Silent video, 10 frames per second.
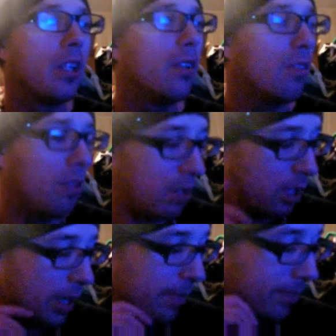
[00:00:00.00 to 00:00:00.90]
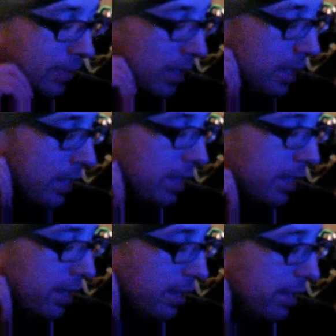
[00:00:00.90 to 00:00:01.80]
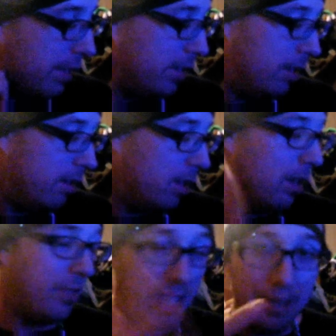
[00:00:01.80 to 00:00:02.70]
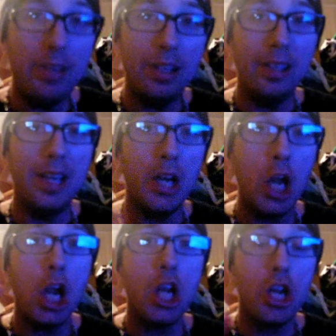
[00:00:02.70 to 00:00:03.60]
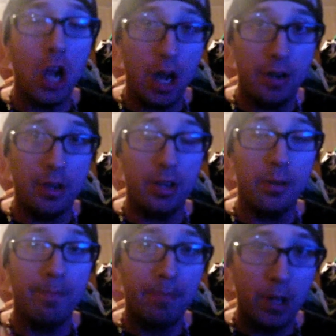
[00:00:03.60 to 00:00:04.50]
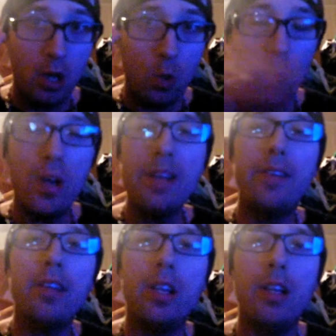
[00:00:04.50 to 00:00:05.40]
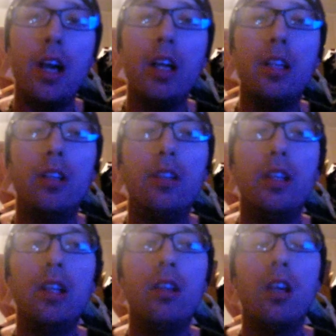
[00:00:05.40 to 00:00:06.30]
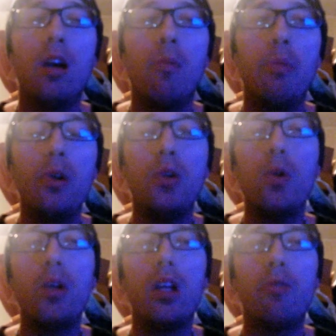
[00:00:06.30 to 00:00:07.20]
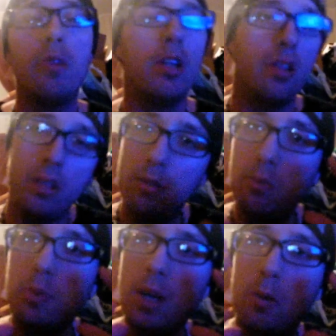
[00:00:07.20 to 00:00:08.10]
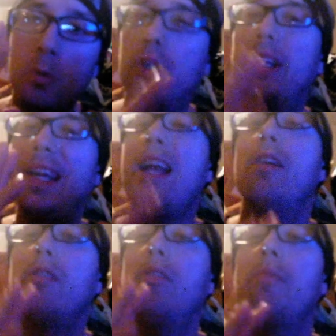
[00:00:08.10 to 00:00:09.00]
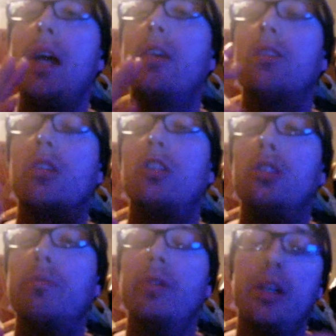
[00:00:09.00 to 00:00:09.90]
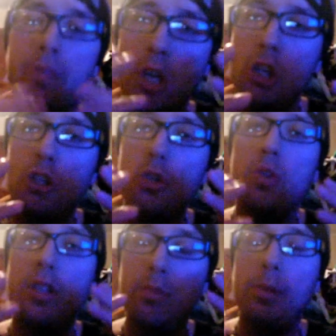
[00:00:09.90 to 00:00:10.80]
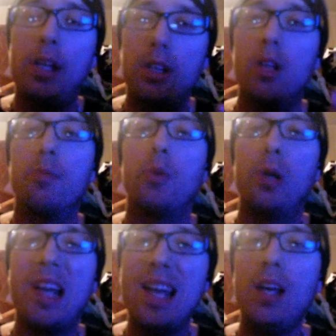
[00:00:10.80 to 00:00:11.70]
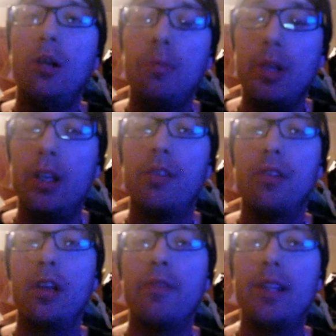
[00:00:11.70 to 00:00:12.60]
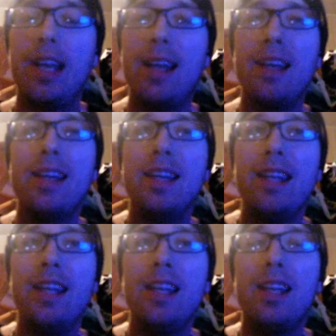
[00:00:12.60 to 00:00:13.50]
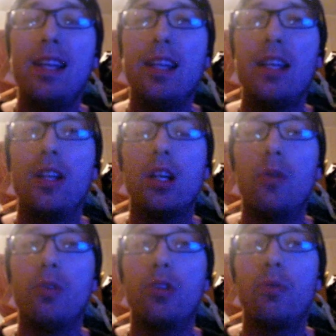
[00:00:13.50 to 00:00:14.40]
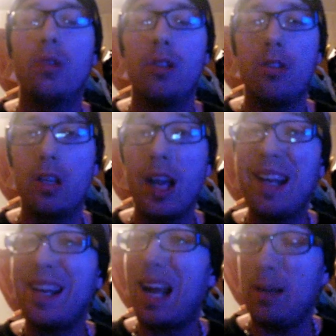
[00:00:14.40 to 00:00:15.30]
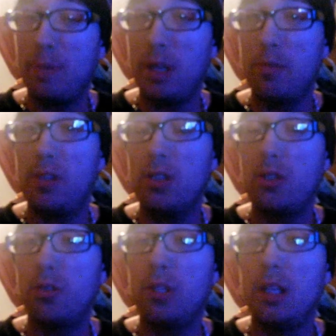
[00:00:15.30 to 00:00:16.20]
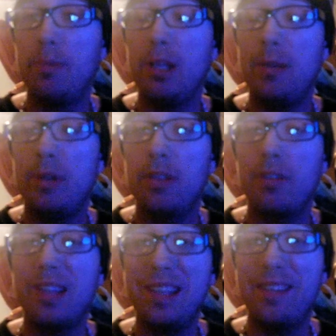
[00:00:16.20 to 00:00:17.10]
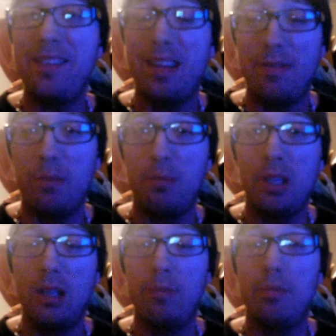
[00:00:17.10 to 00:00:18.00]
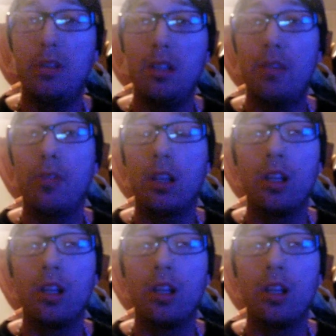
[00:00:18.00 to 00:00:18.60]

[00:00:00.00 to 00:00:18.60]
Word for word: So, yeah. It, you know, of TV land yonder. Wednesday night indeed, but no doubt about it, that's probably where it counts the matter and all the above. Do this, make it number one, help out and stuff like that. You know, we'll do Wednesday night, 9 p.m. Central, 10 p.m. Eastern, and 7 p.m. Pacific.